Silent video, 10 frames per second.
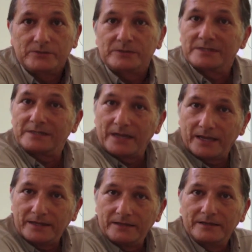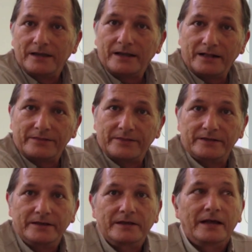to stay
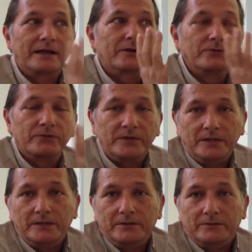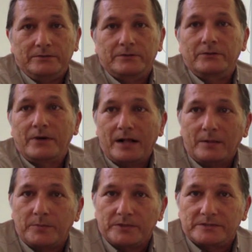healthy and continue to
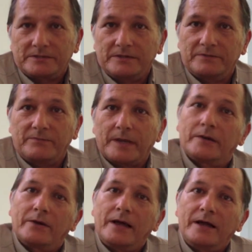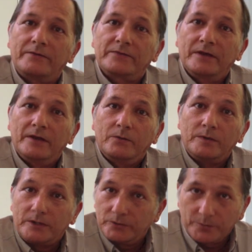help us live better lives, we
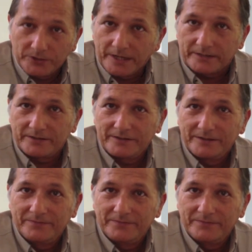need to protect it,